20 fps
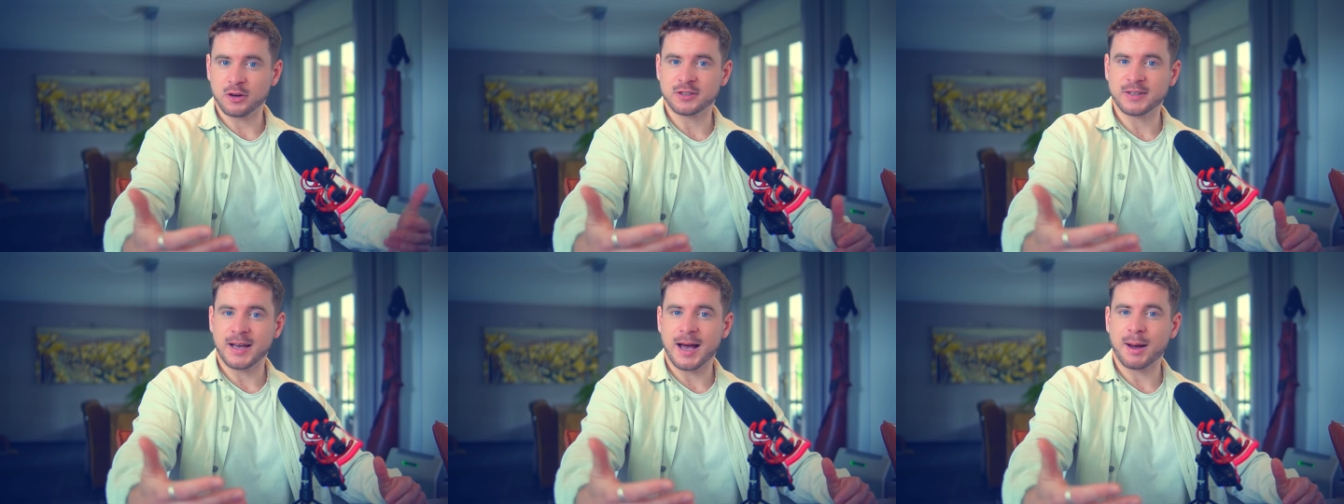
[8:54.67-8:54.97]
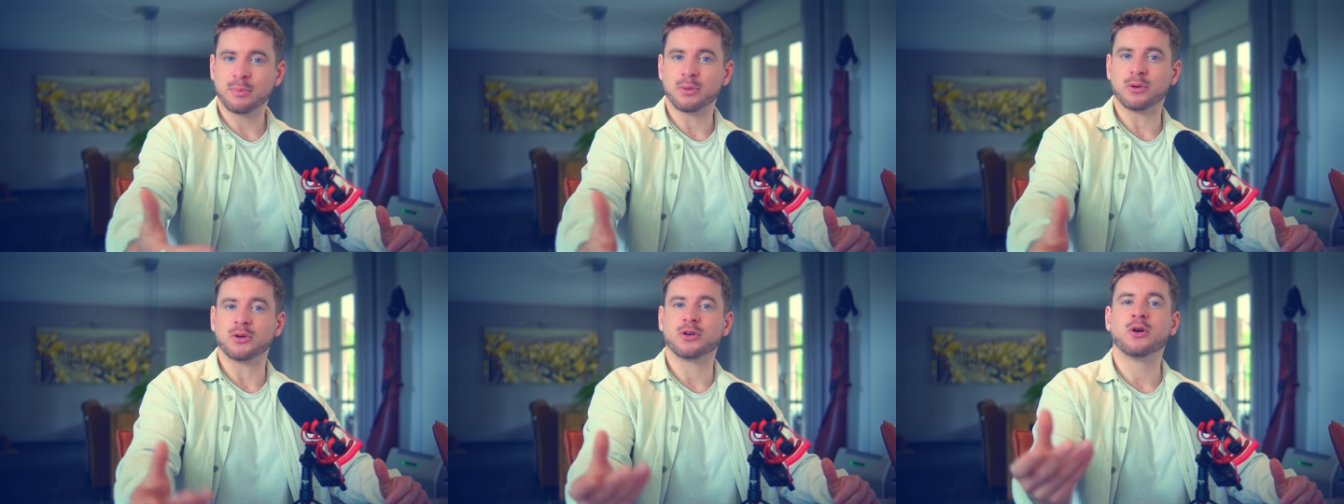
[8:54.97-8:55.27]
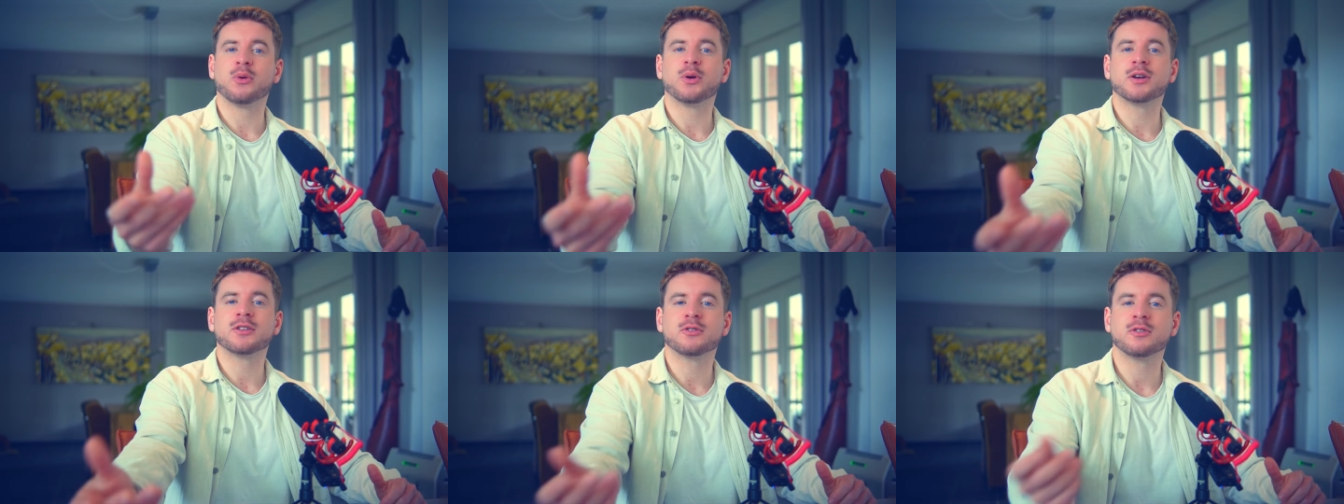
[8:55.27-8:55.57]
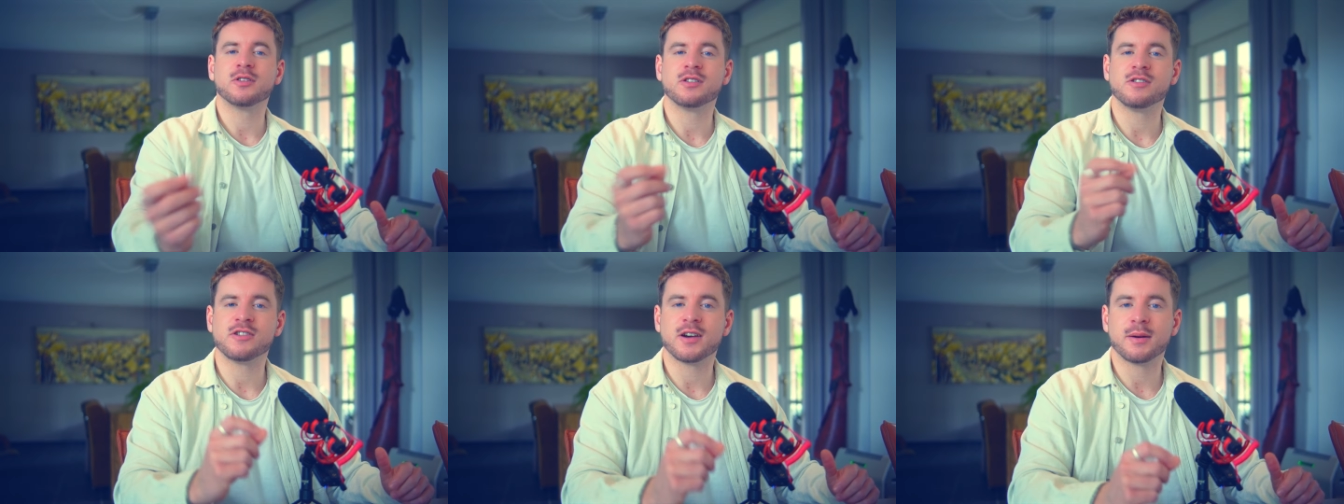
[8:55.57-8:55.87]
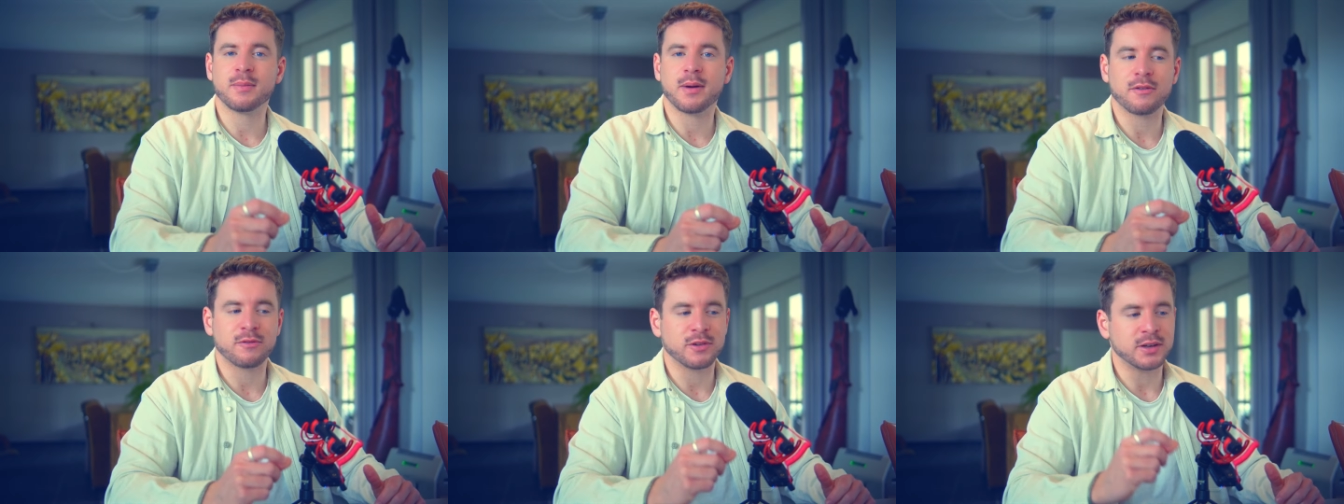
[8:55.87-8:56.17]
example, going to the
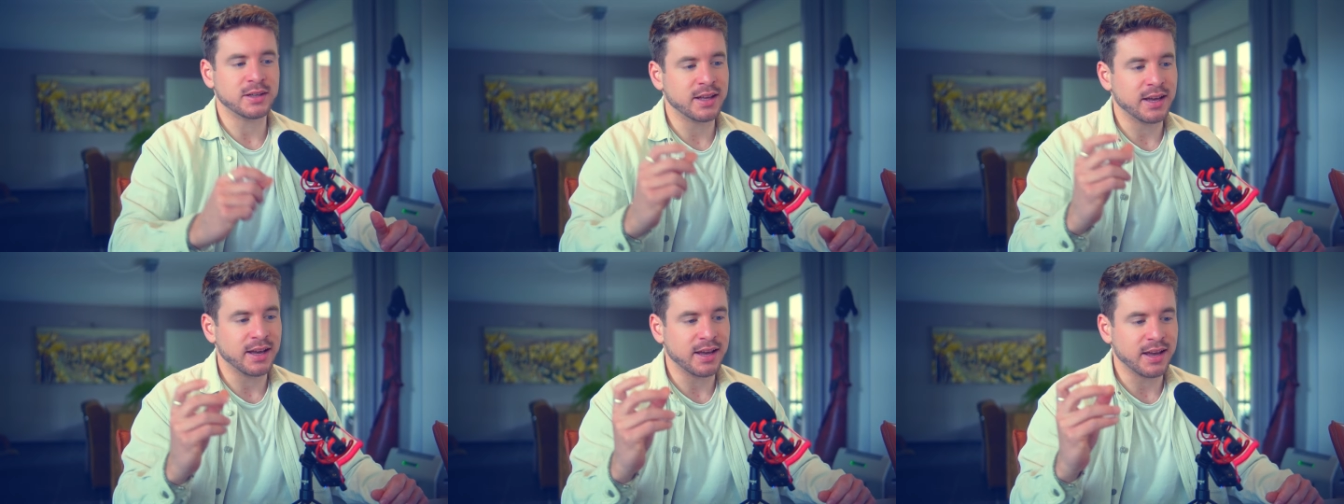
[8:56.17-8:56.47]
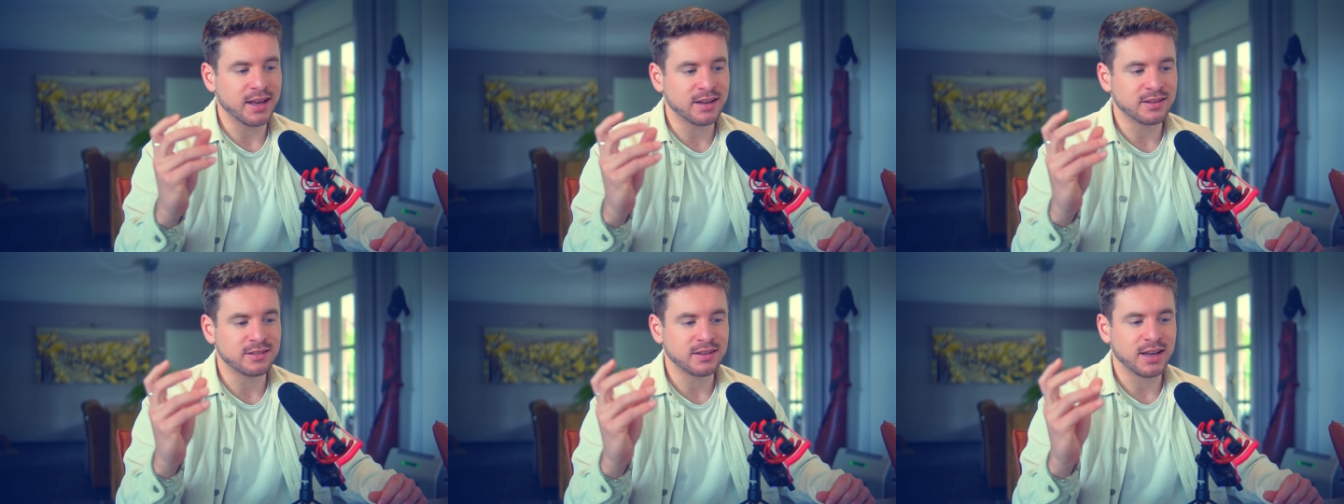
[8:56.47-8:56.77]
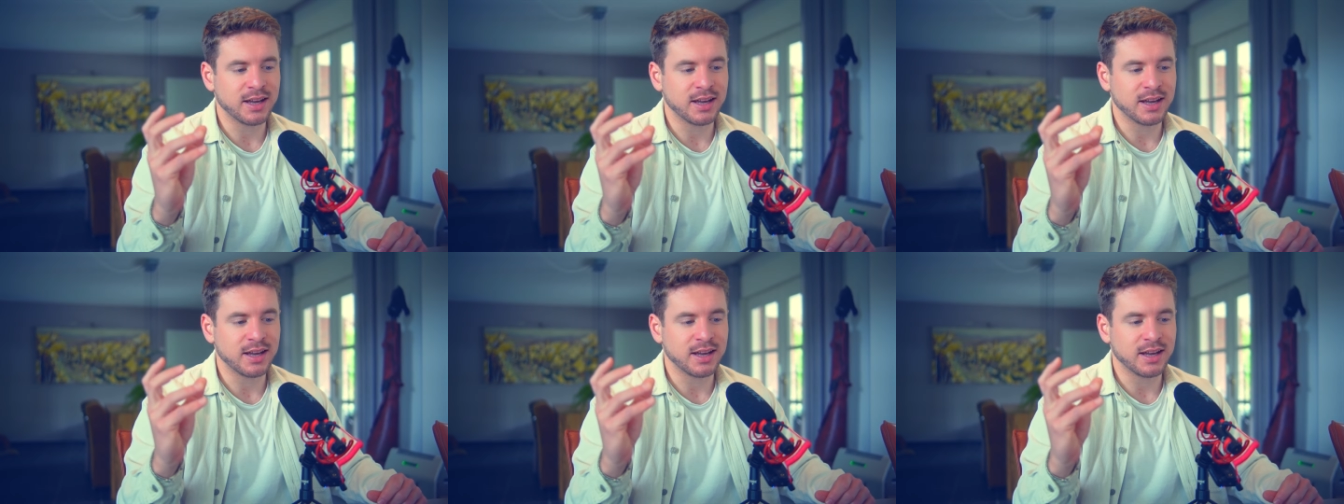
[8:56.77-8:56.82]
gym every day is